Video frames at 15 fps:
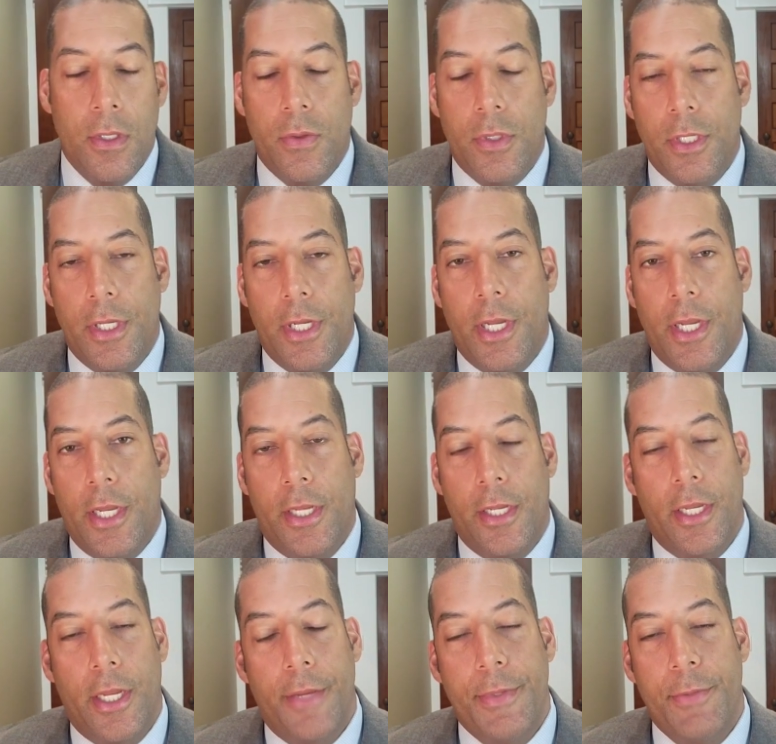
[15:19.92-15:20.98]
Well,
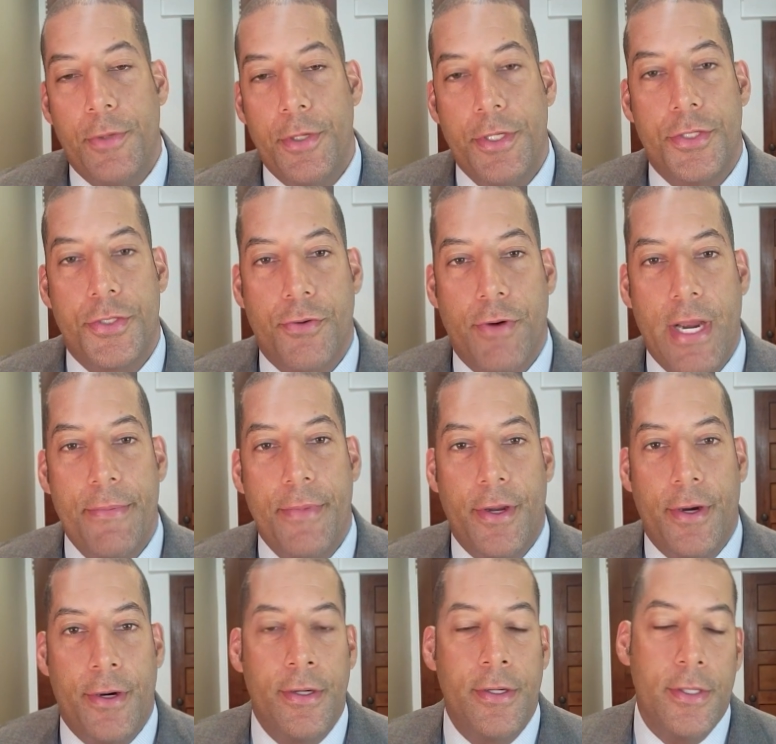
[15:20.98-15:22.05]
I mean, what you described
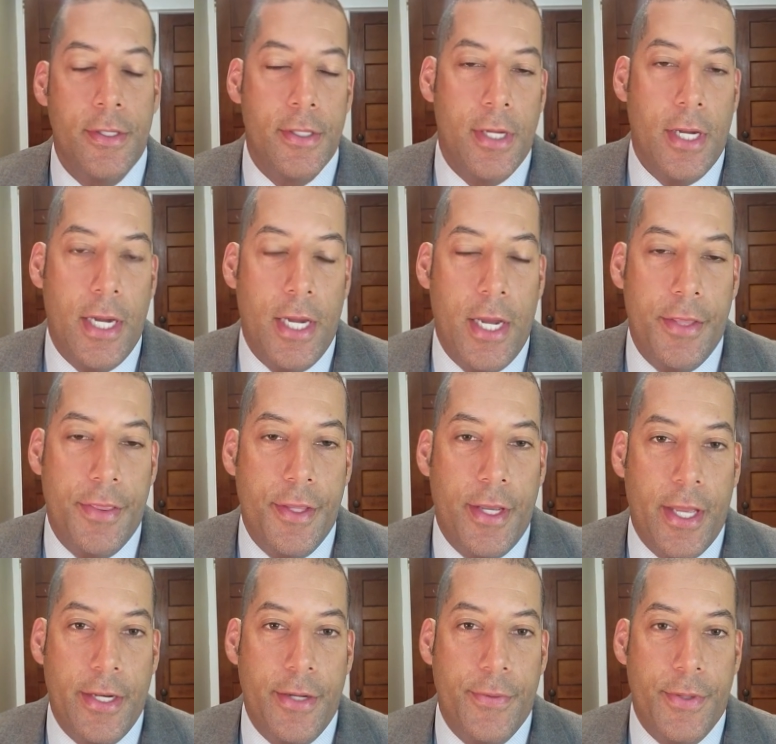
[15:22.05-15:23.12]
there, I think
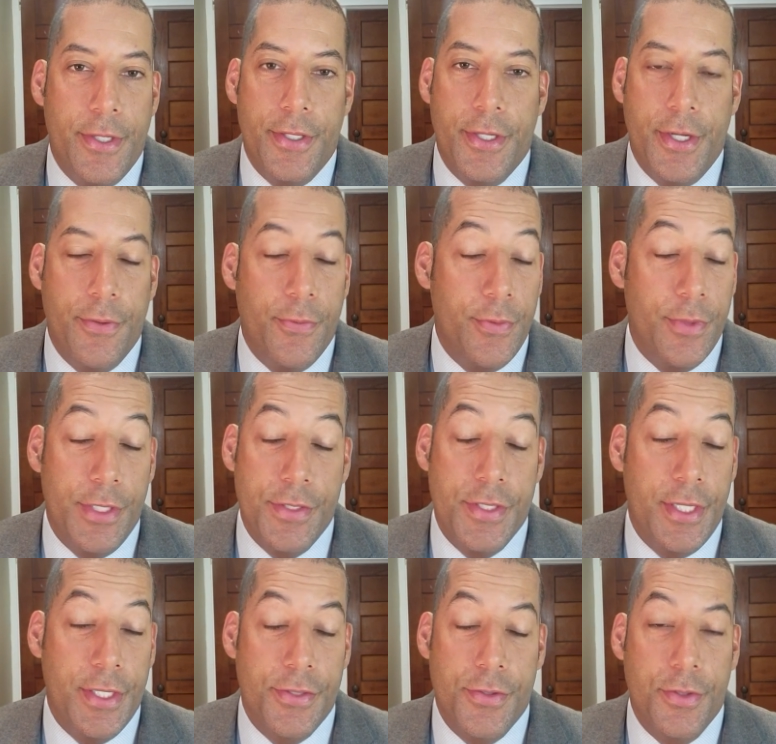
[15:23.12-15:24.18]
anyone
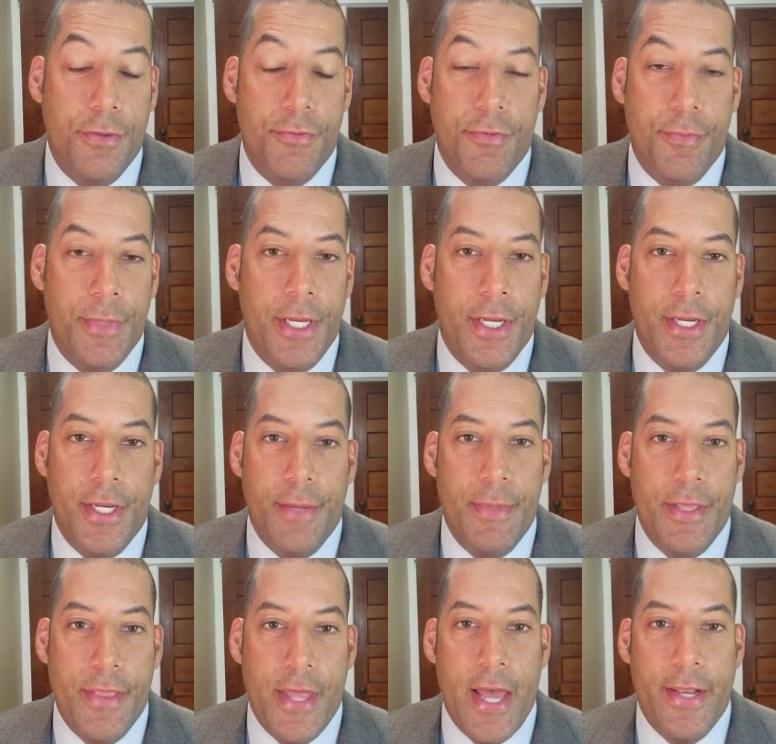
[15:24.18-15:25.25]
listening, and certainly for me, I
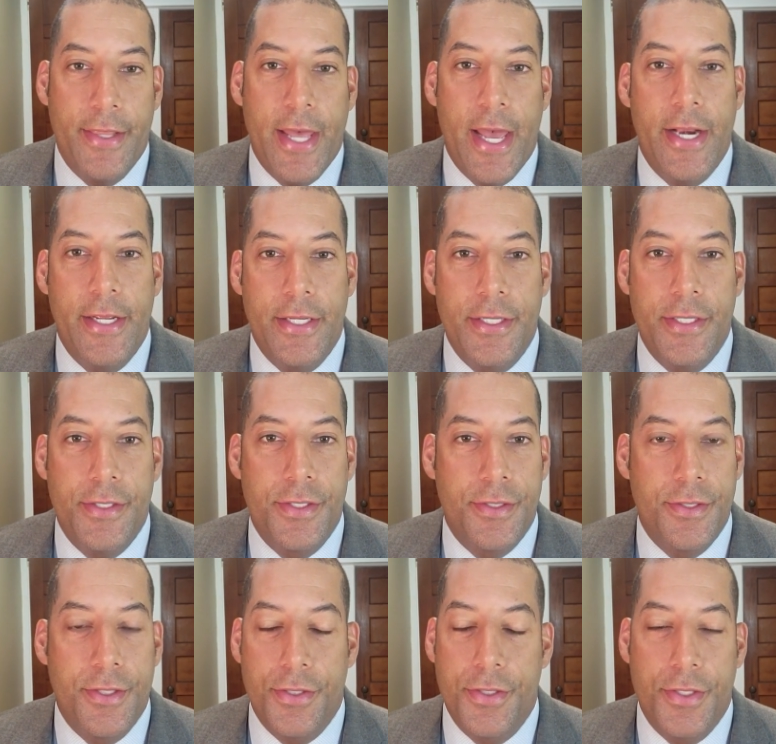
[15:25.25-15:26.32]
mean that is
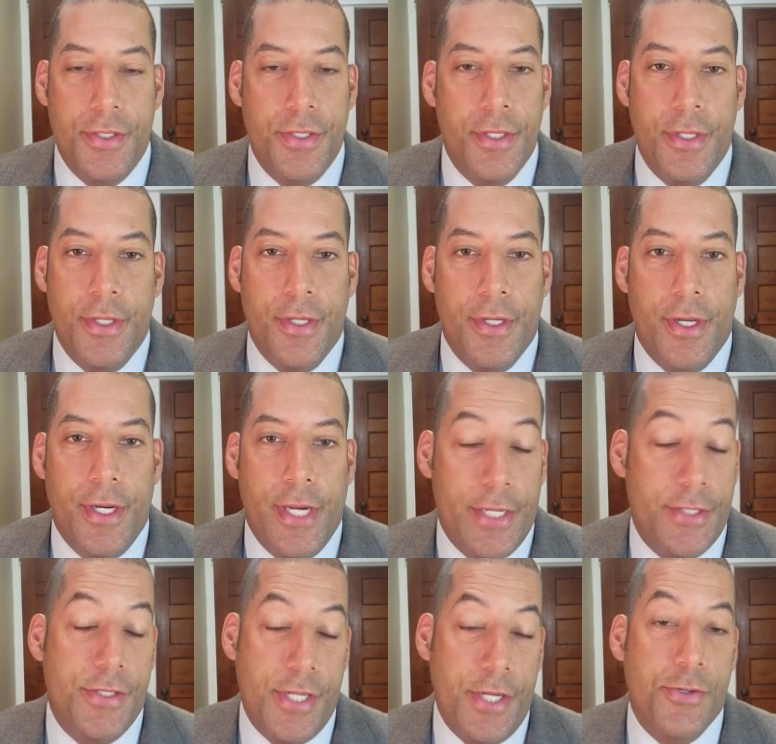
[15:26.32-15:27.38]
just an
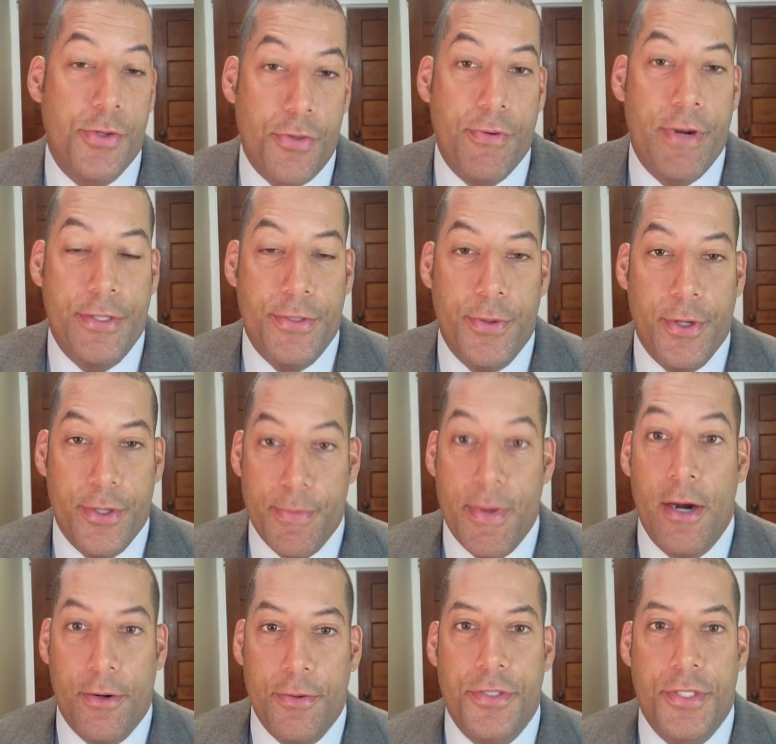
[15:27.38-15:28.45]
existential threat to our
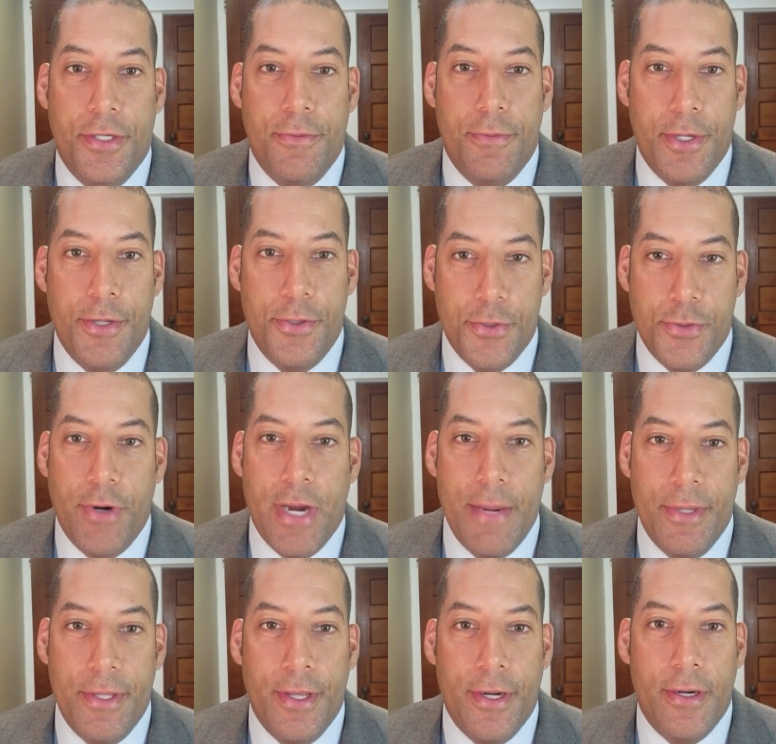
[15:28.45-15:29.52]
democracy. What you're
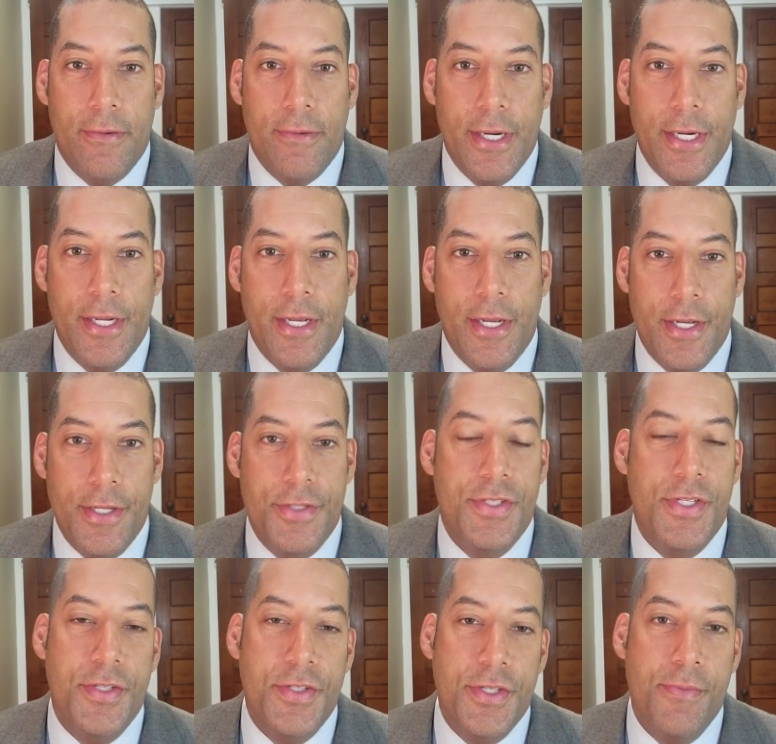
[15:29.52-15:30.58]
describing there, right? A
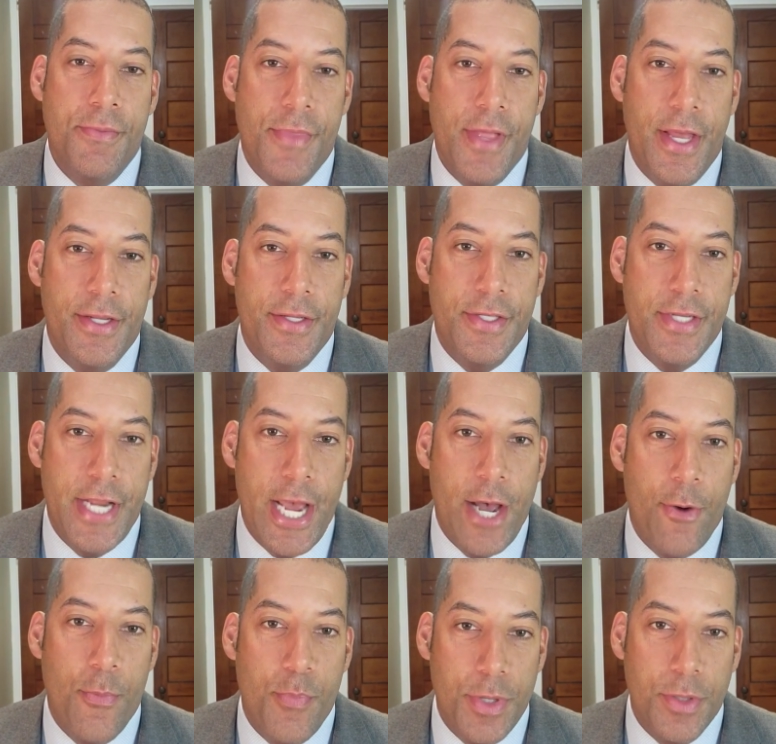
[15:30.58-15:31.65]
system that is
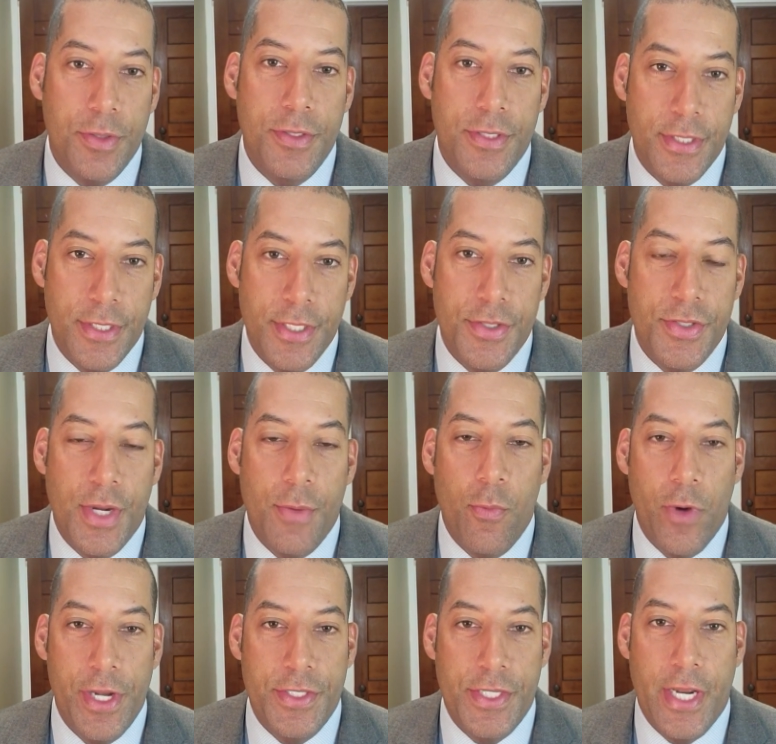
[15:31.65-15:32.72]
now built in some
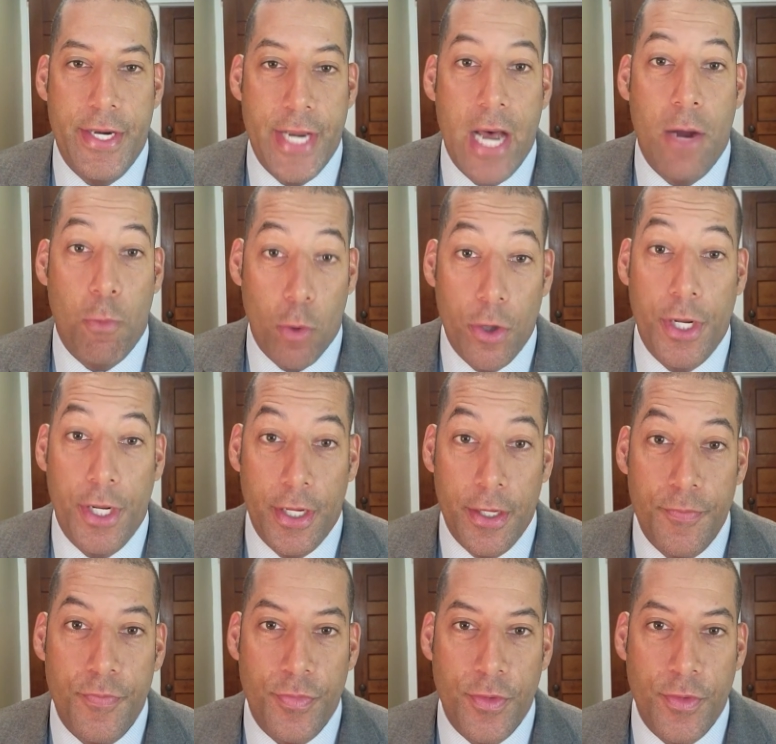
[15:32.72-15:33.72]
ways on not working.